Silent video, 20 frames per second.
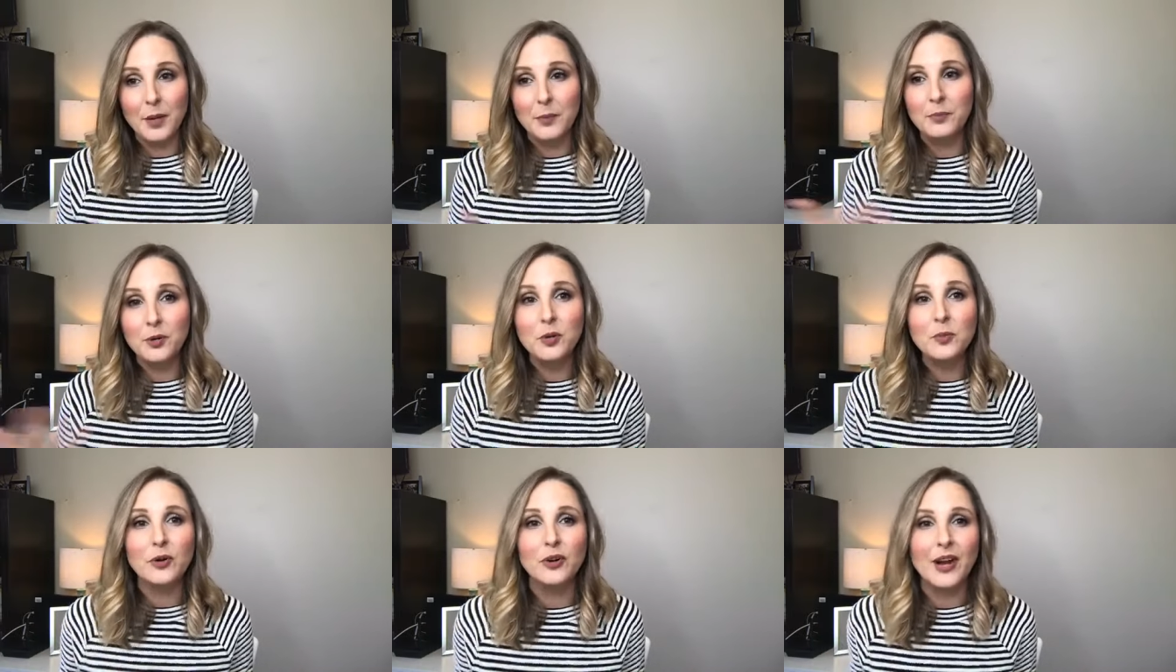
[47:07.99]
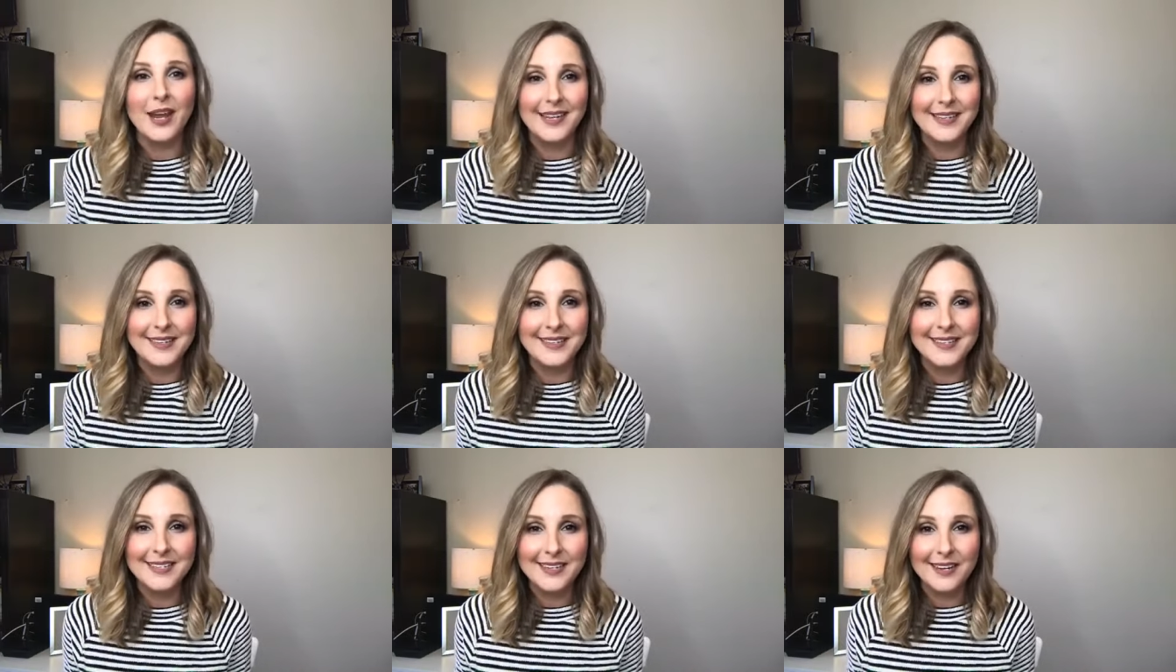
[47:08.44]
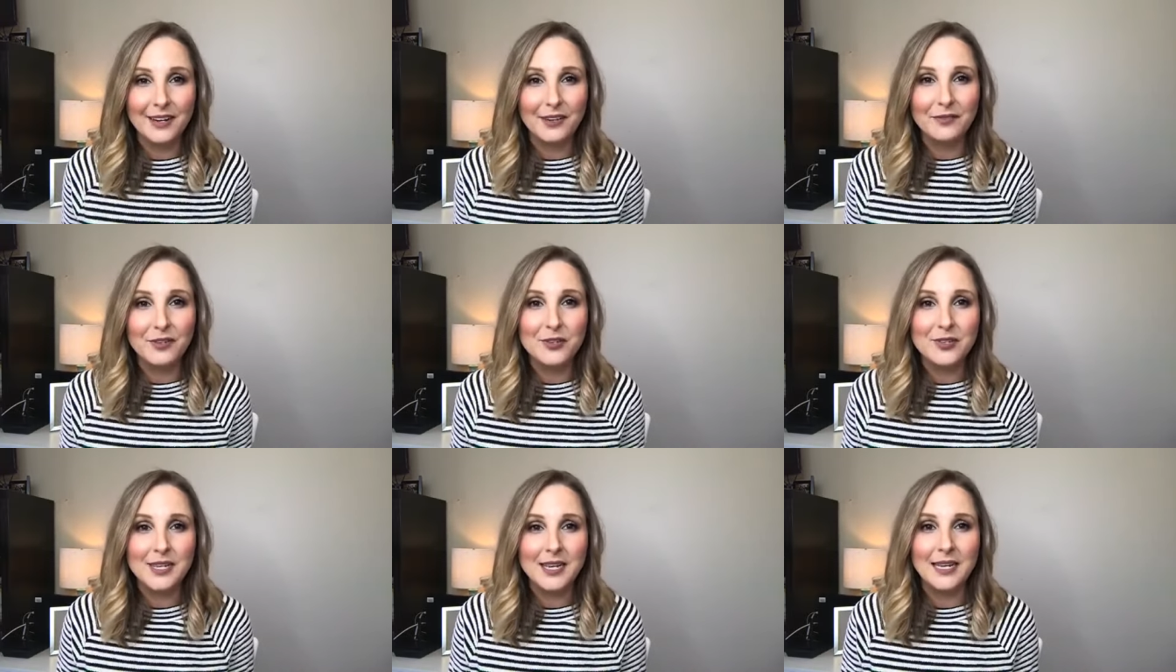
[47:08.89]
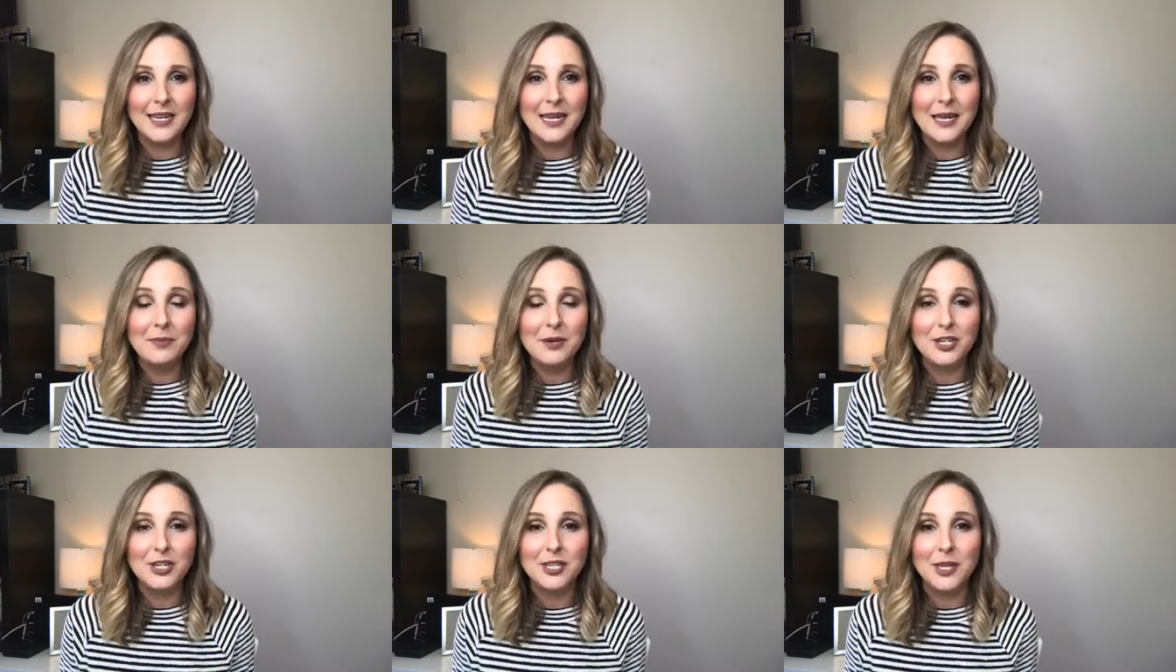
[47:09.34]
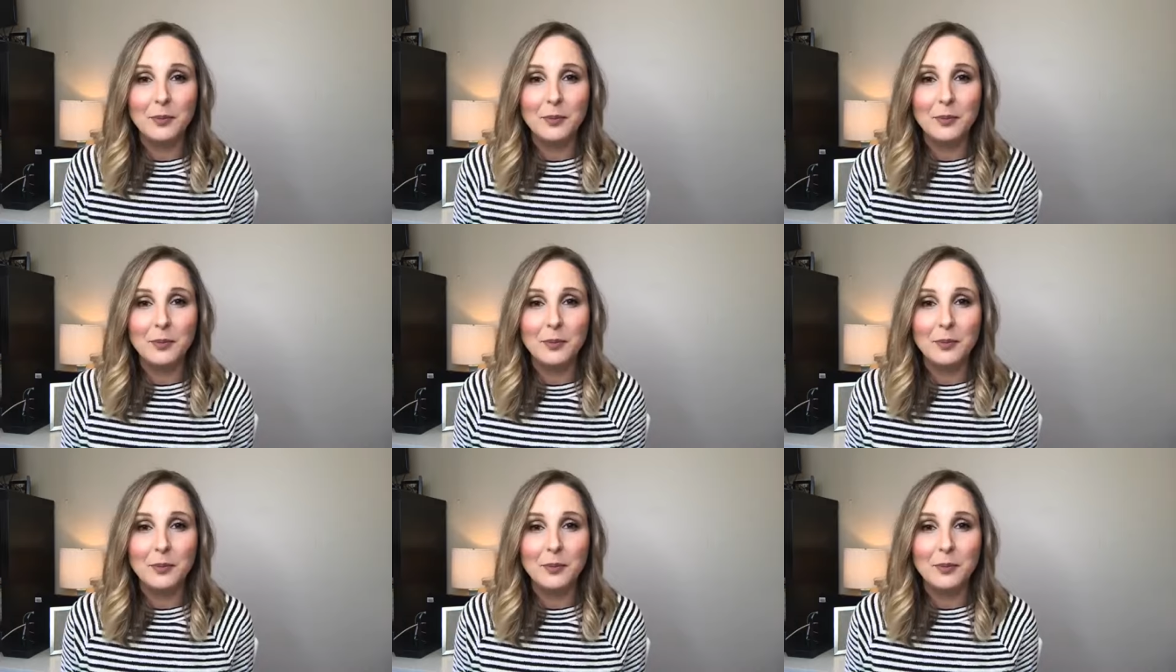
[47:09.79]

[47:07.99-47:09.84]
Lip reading: boomerangs instead of using an image.